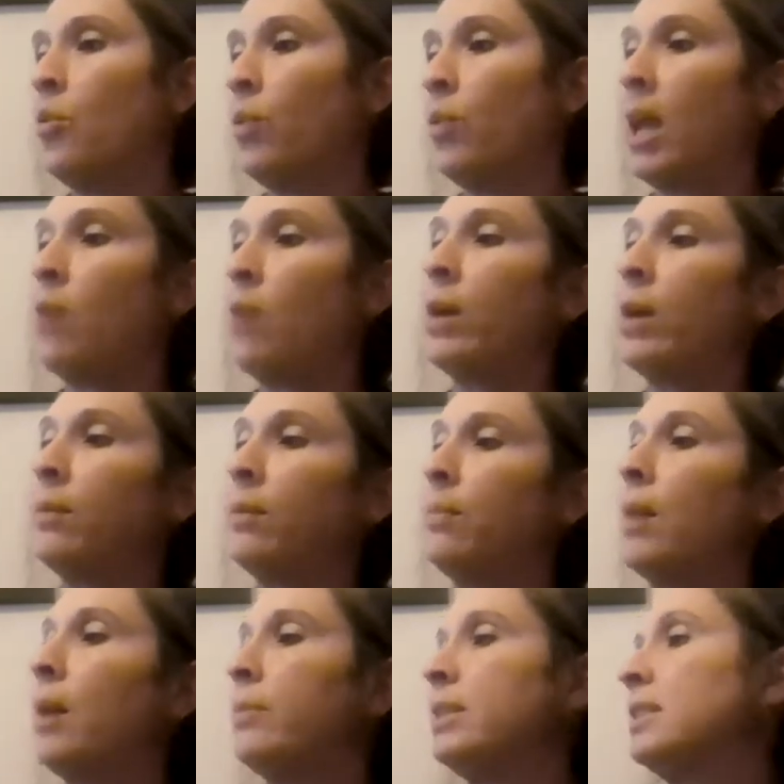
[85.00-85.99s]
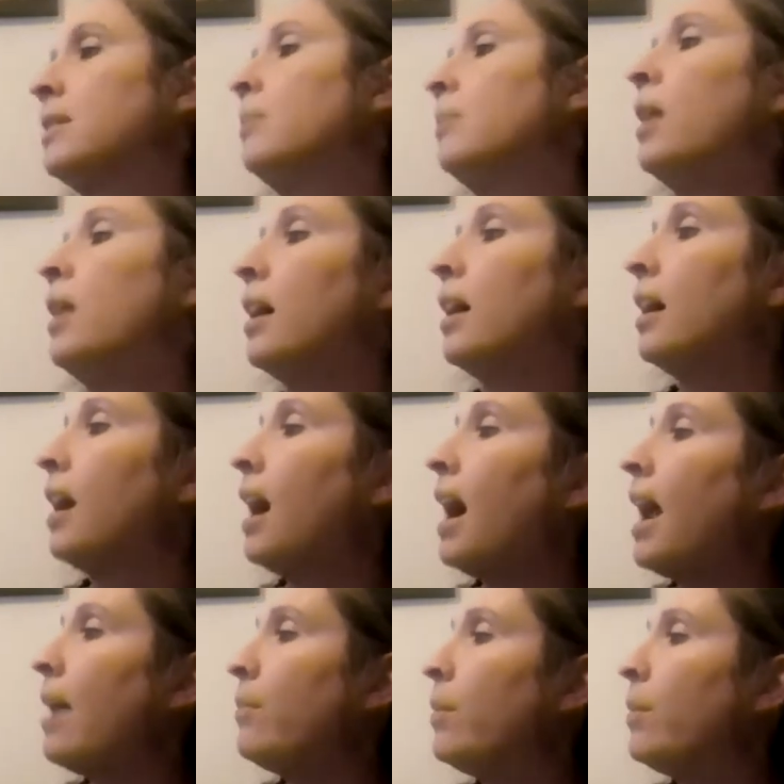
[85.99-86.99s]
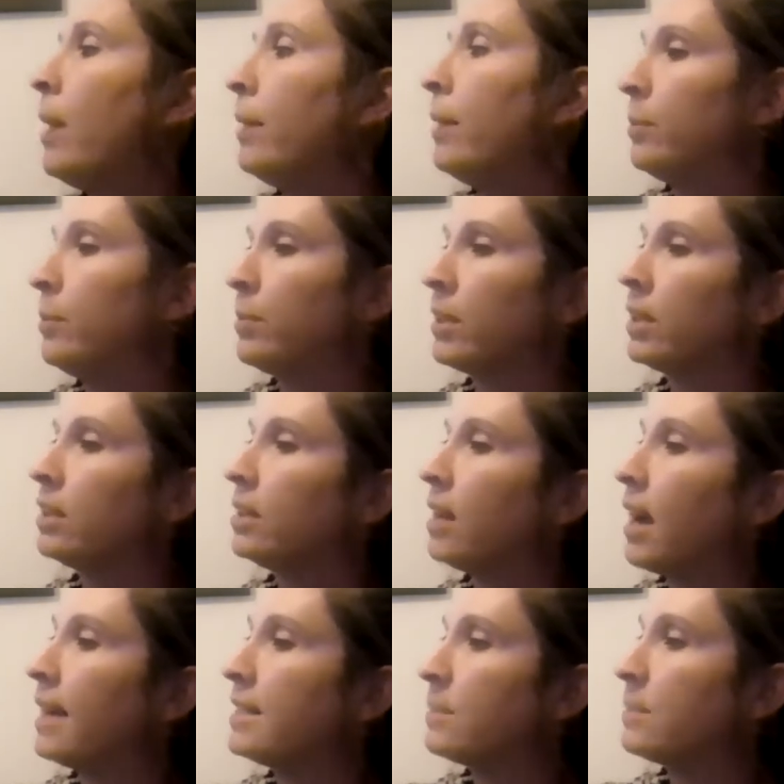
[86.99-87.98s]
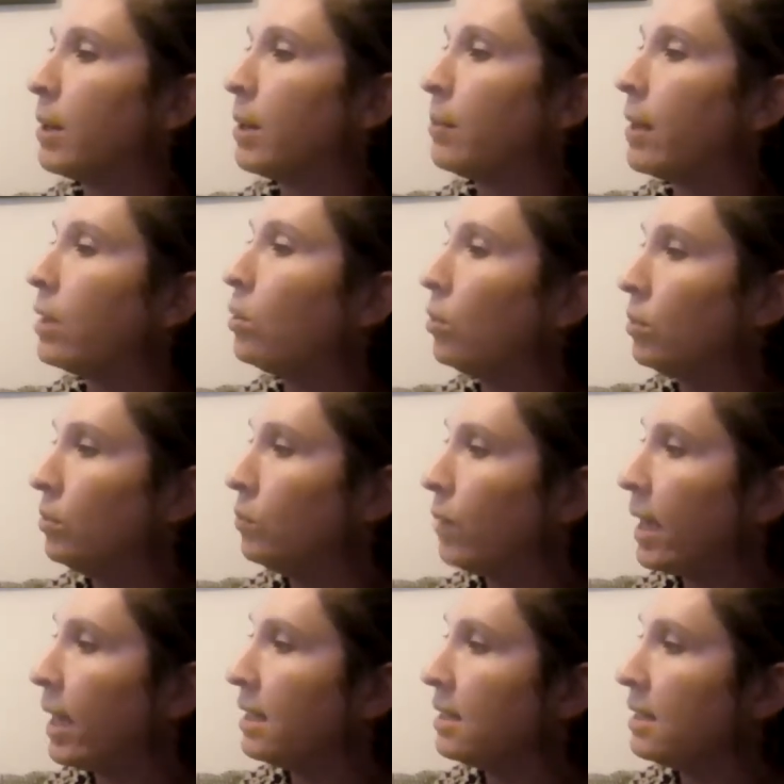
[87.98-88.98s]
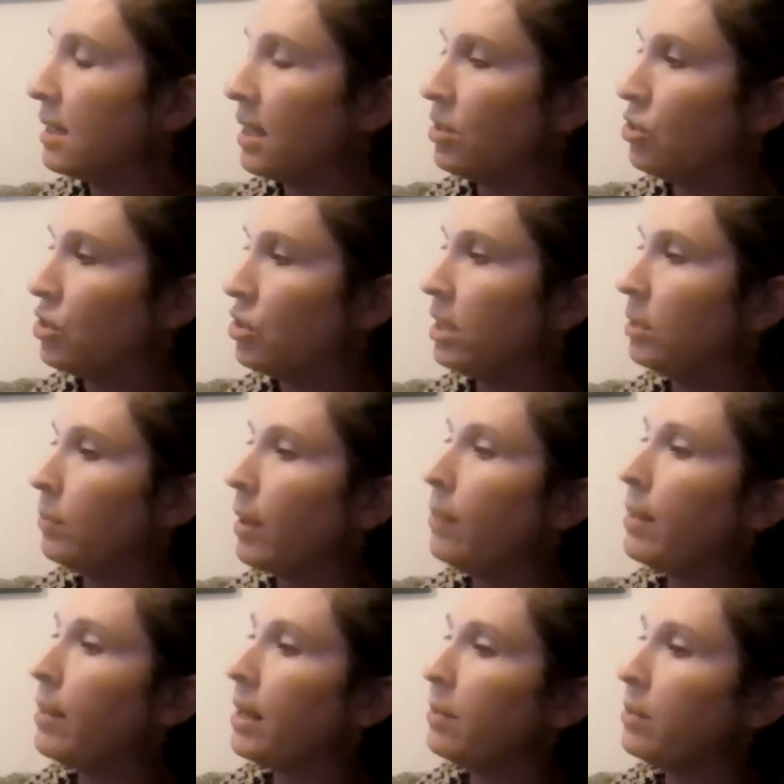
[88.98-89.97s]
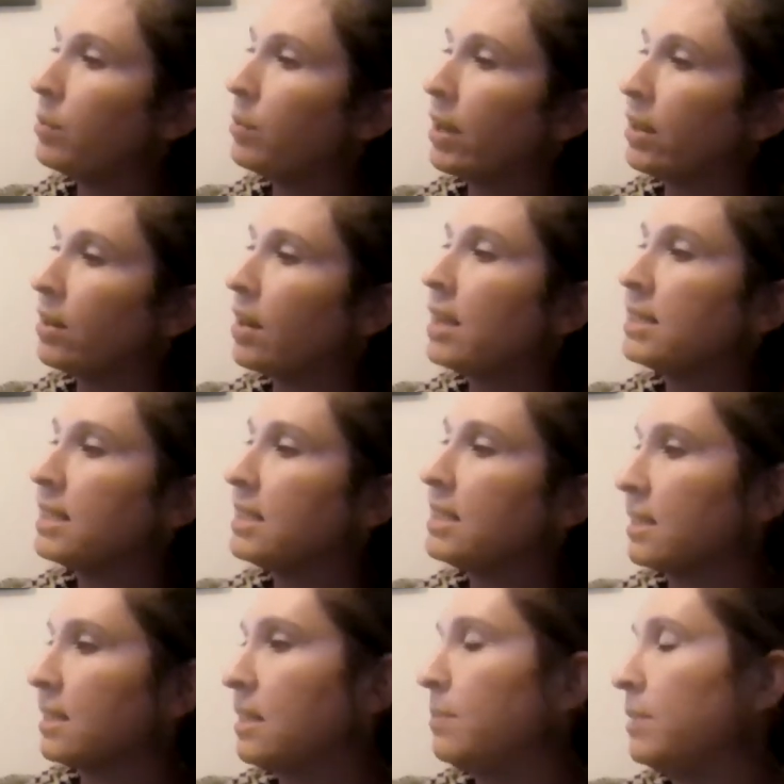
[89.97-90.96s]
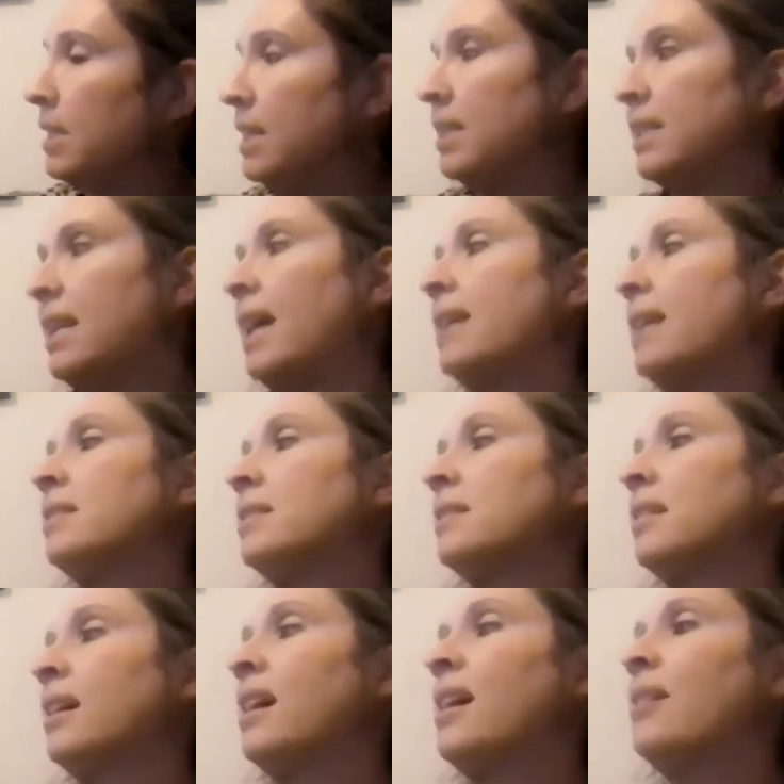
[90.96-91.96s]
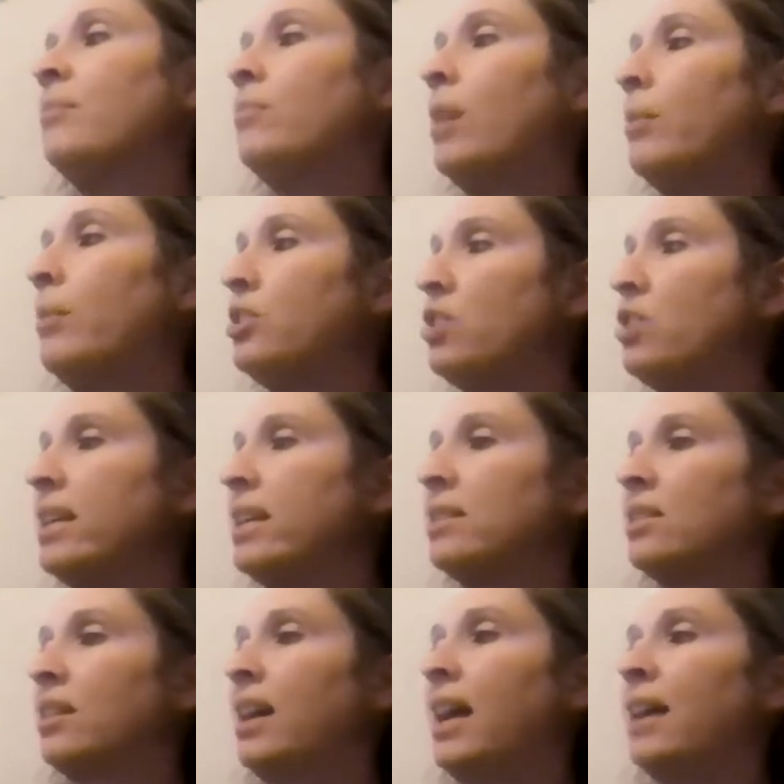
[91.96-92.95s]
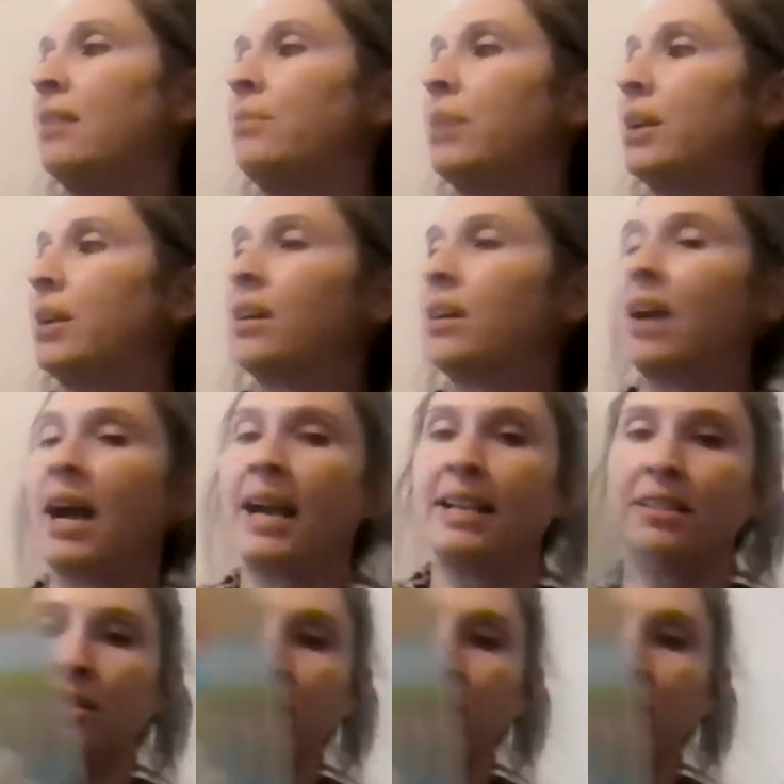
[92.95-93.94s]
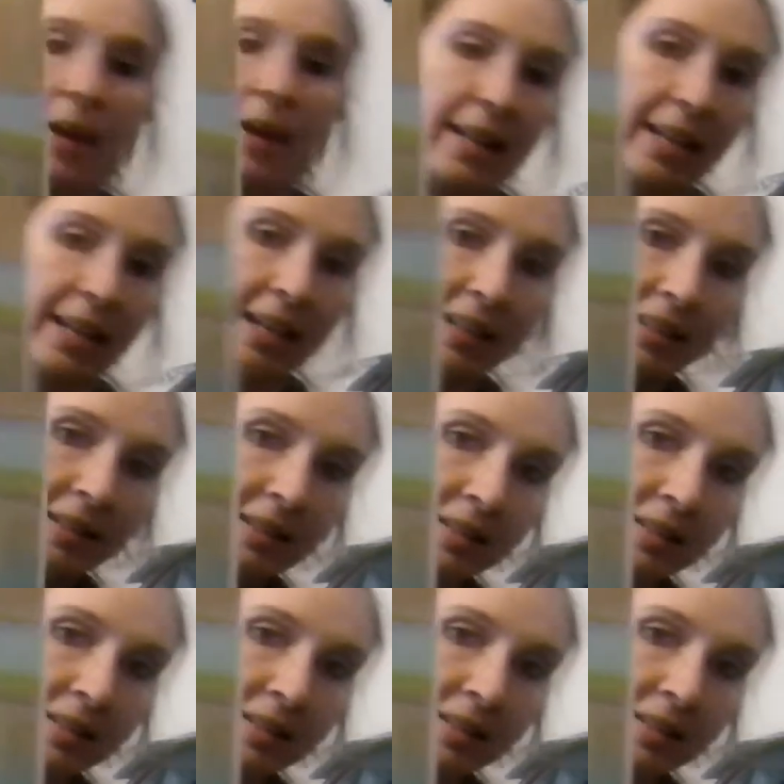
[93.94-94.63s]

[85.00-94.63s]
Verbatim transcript: When I wear mommy's khimar, I am a mama bird. I spread my golden wings and shield my baby brother as he sleeps in his nest. Mommy shakes her head, but her eyes are smiling.